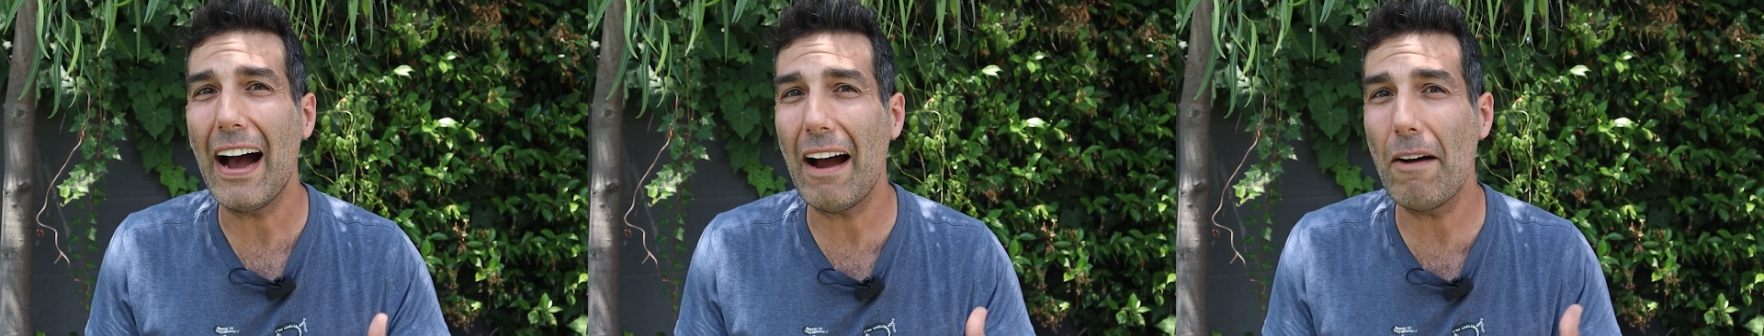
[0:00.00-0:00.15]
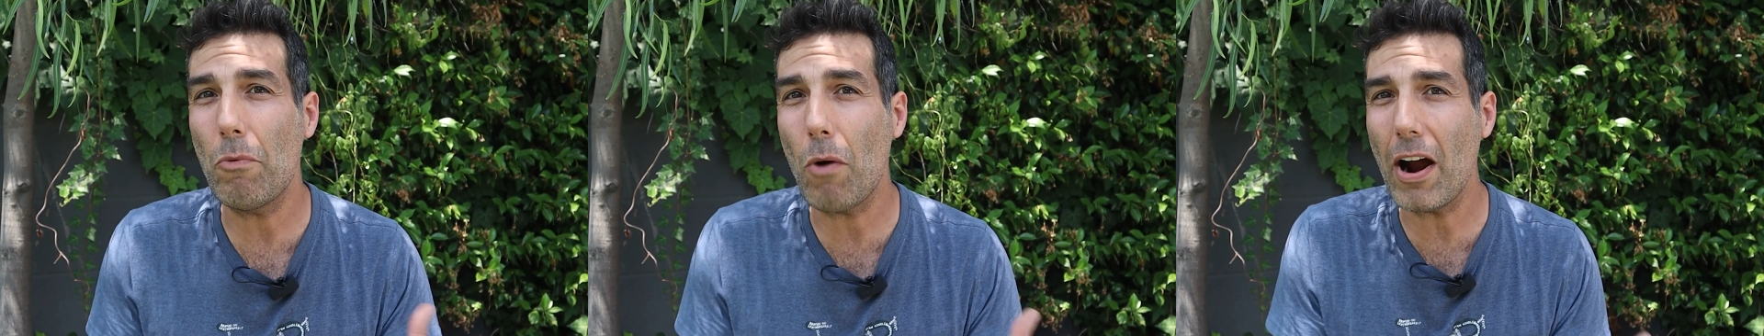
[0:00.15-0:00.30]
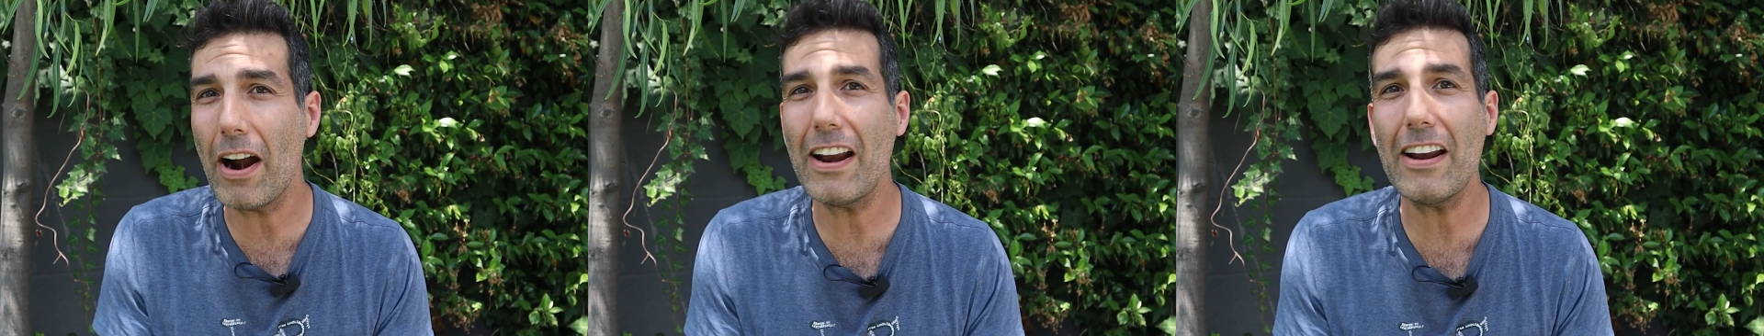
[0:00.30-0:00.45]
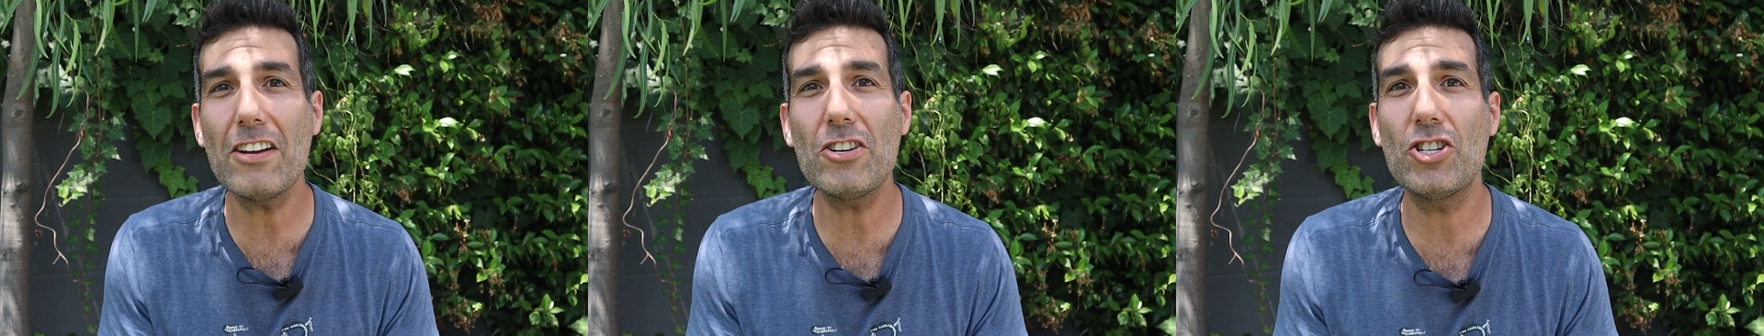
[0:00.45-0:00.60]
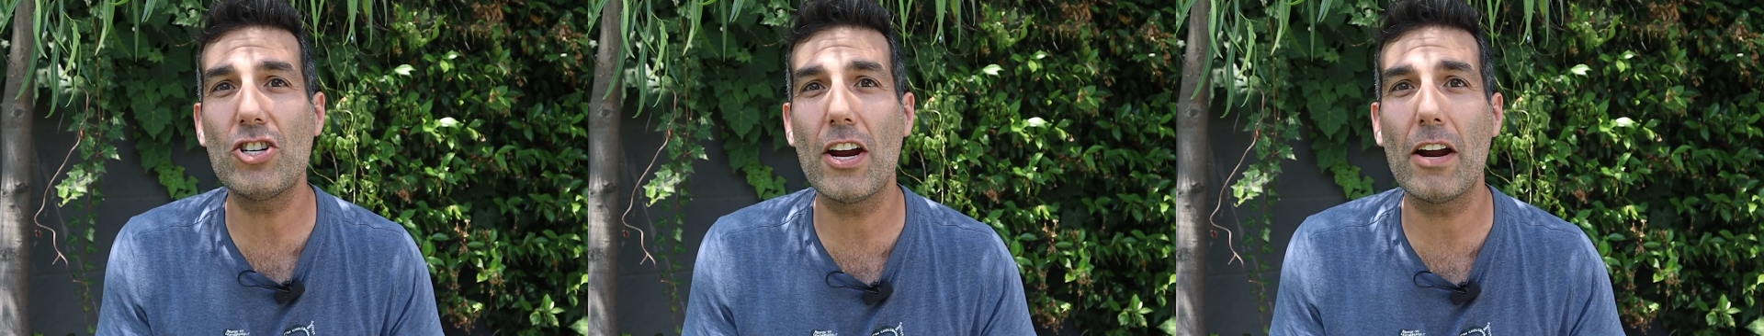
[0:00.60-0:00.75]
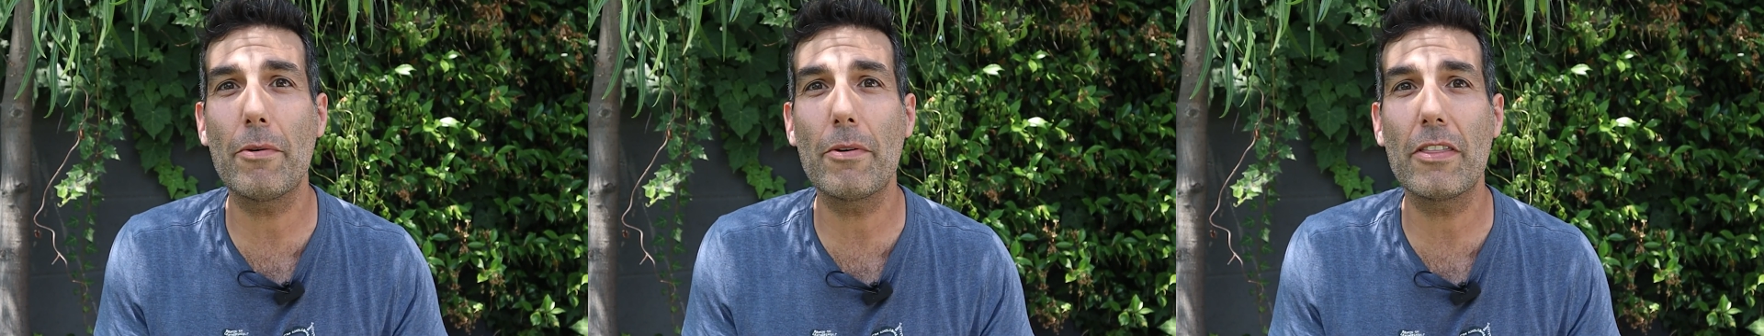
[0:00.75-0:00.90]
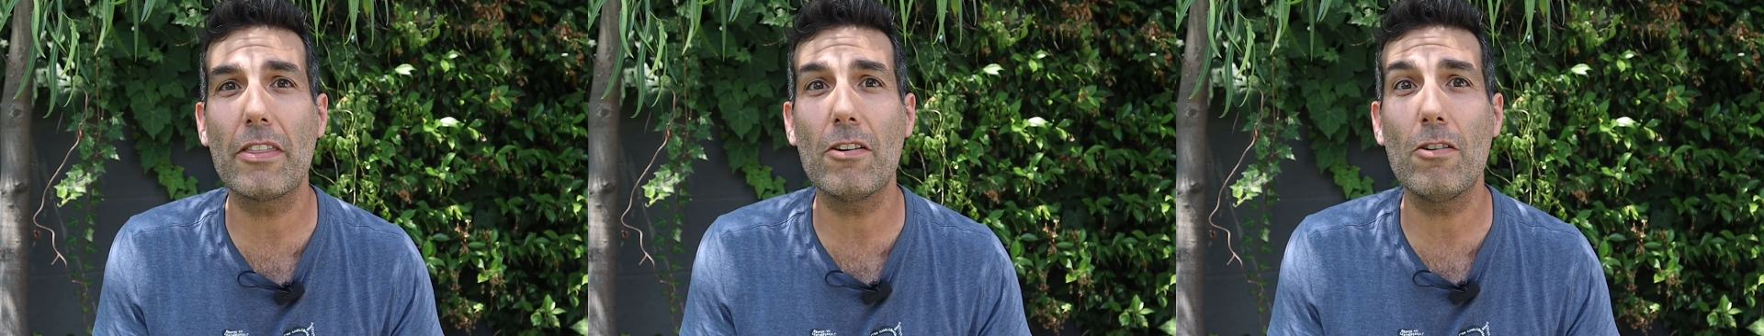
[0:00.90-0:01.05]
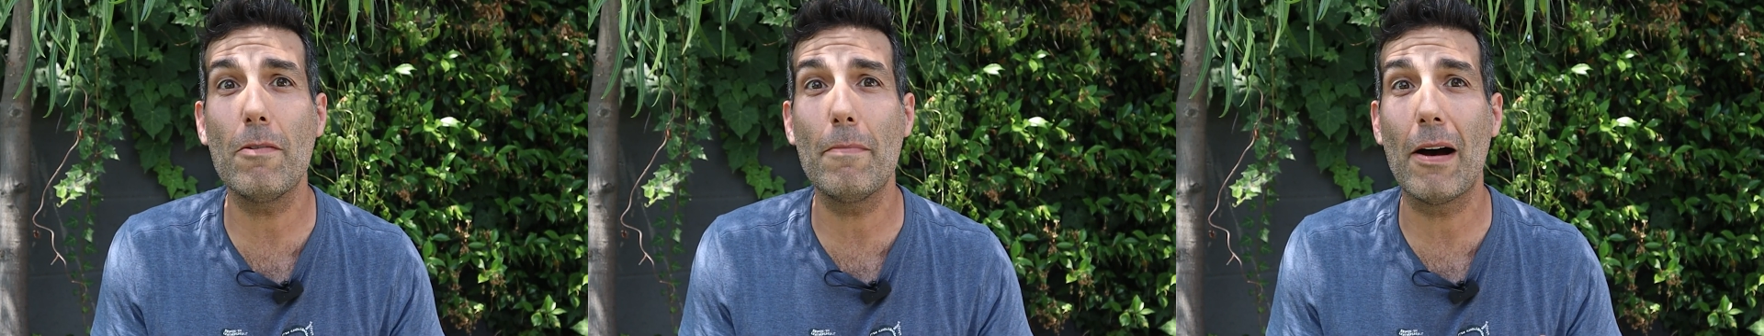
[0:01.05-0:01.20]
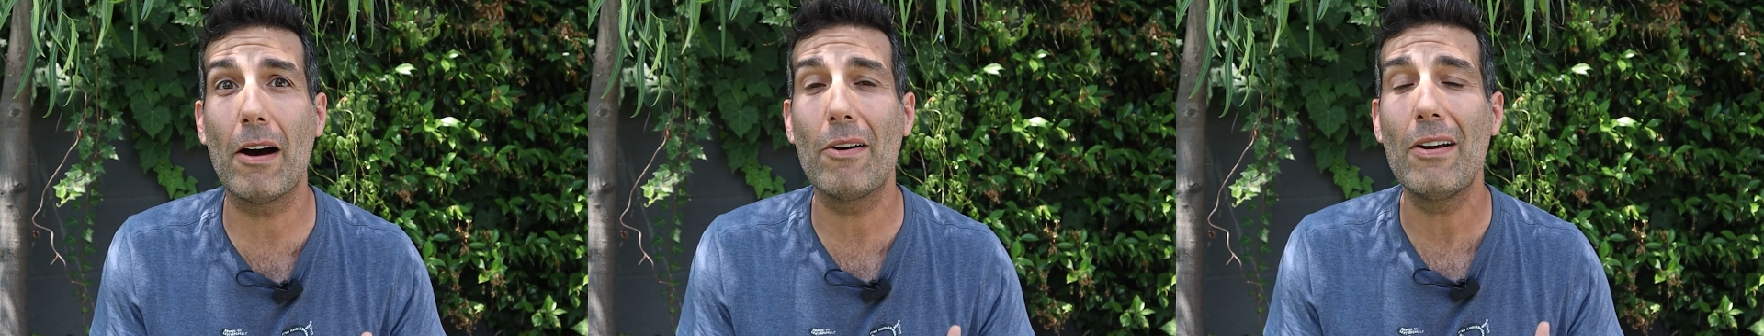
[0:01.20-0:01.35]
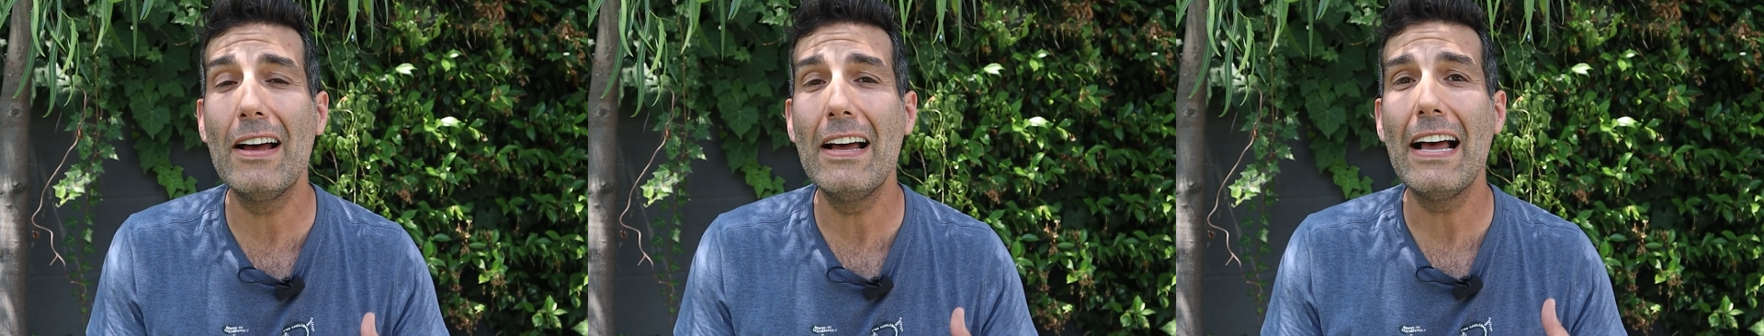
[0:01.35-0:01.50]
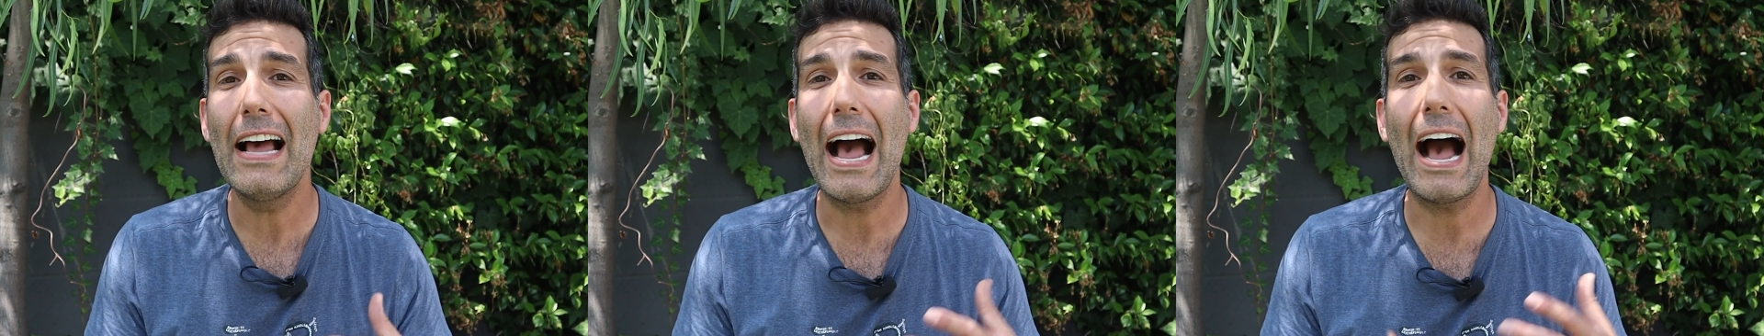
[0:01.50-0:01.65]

I wanted to share with you about